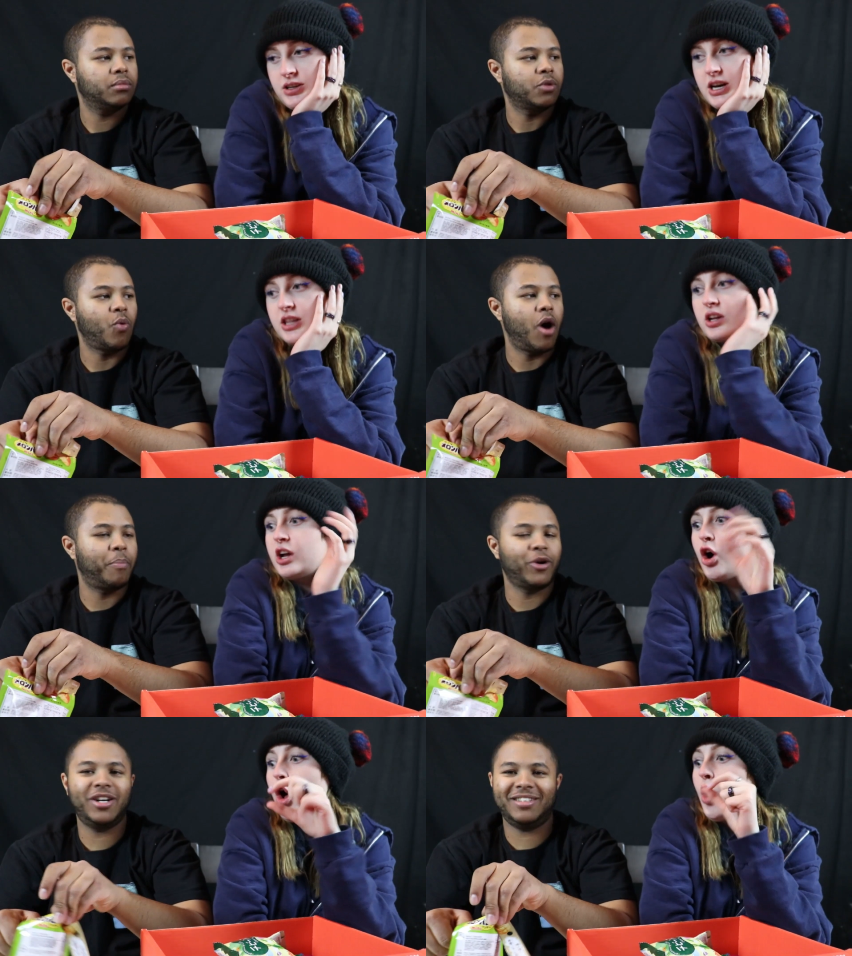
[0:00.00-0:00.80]
Speaker 1: And
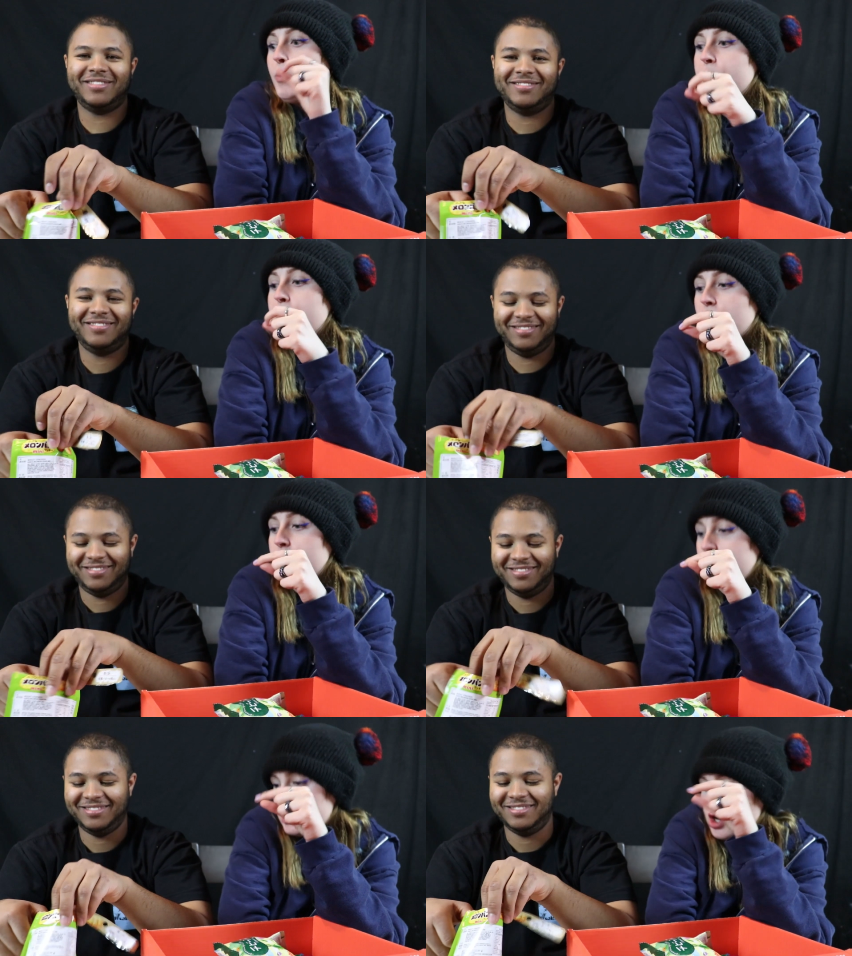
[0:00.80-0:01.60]
then it's all but
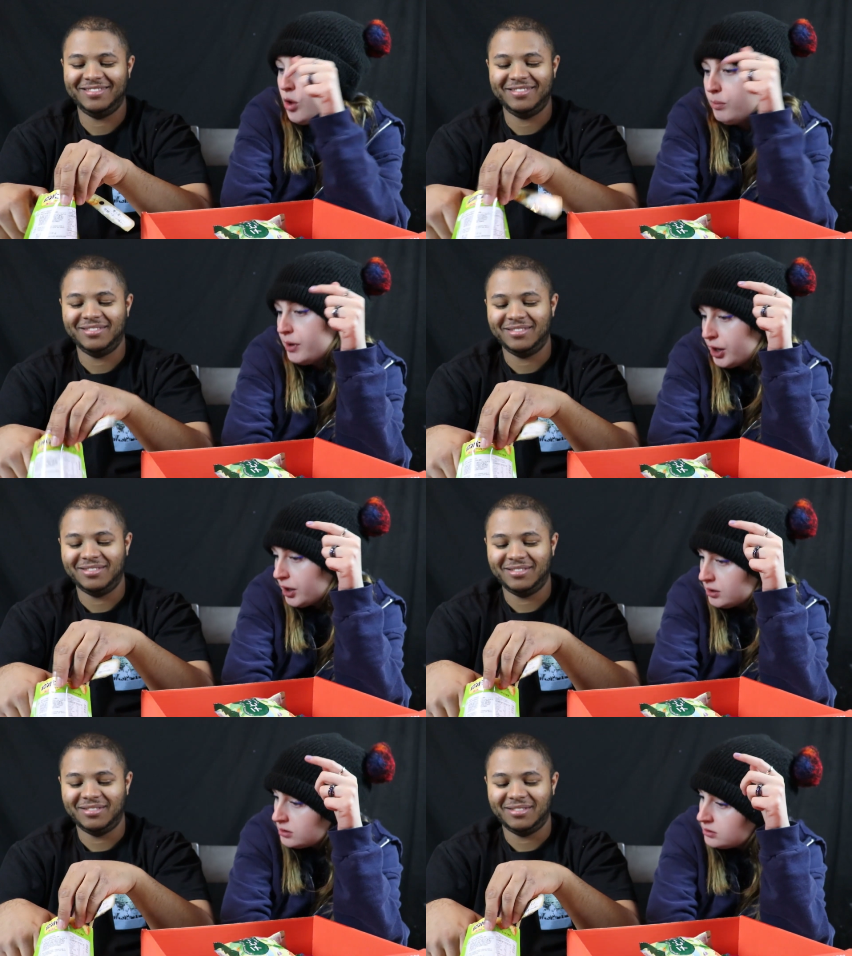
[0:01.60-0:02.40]
it's all
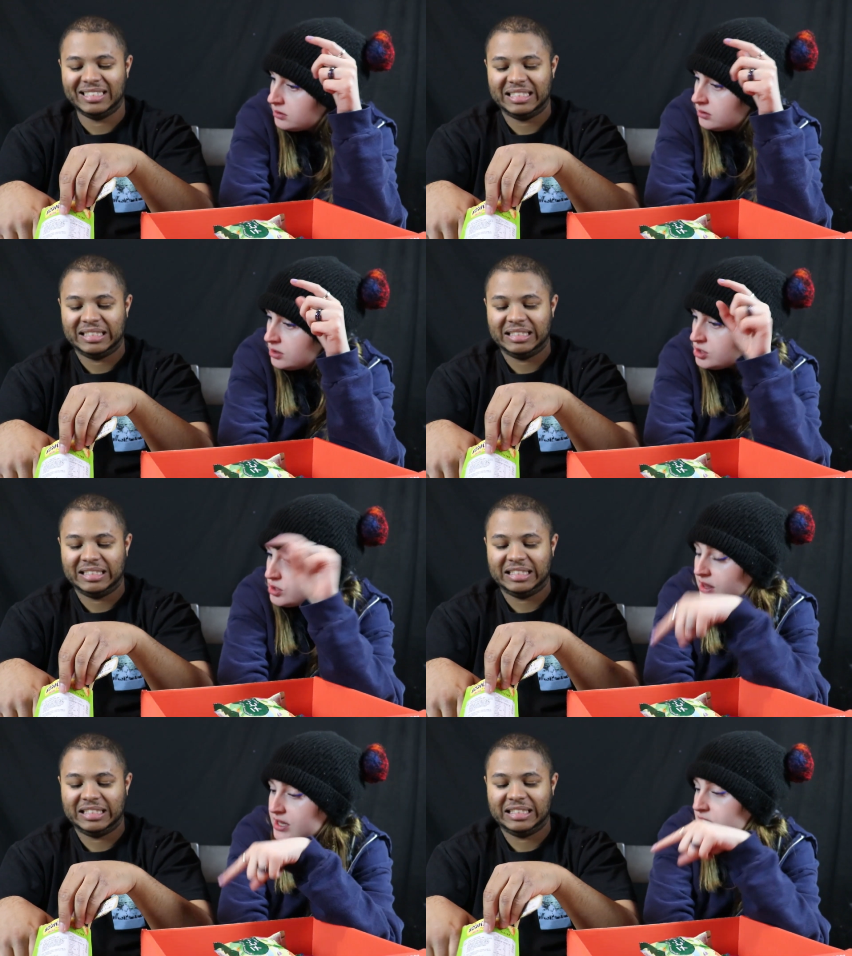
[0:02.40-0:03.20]
butter.
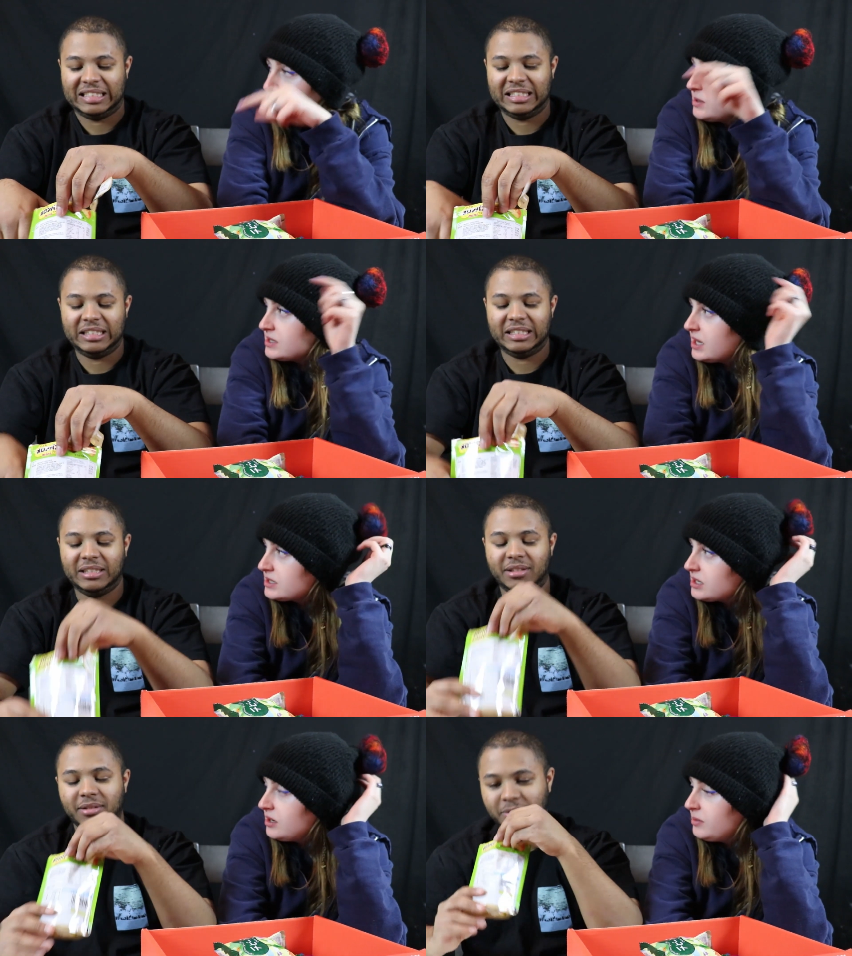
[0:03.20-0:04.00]
So I think that's what
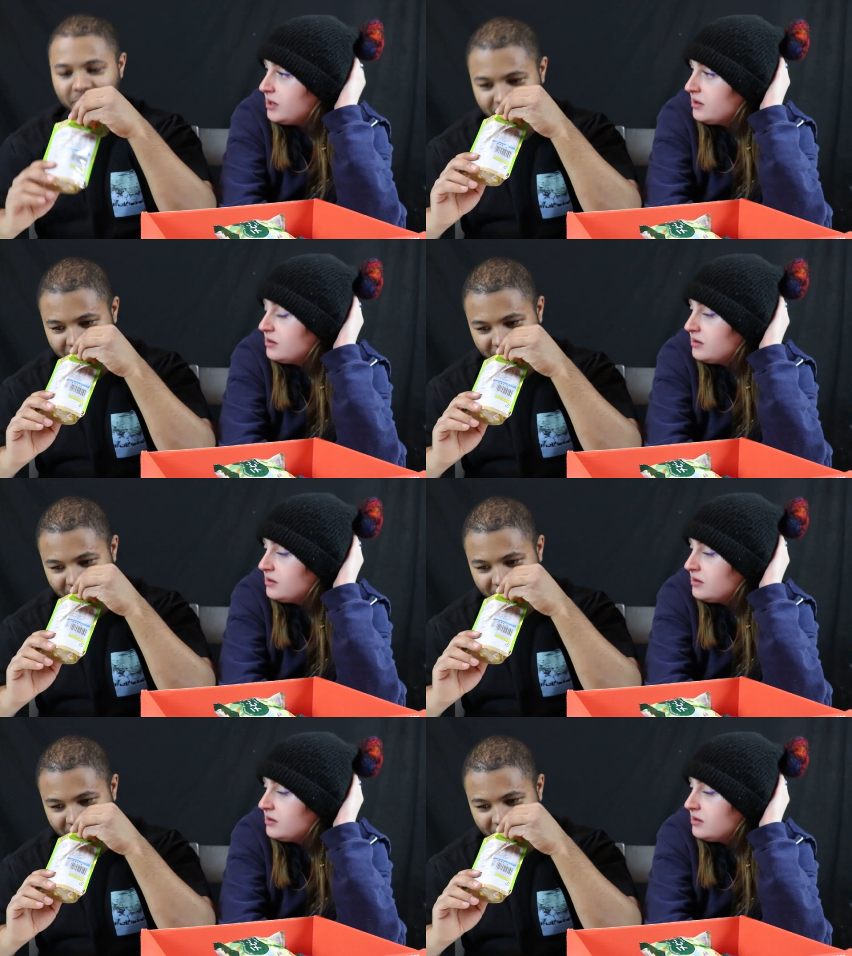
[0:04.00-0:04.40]
that's gonna be.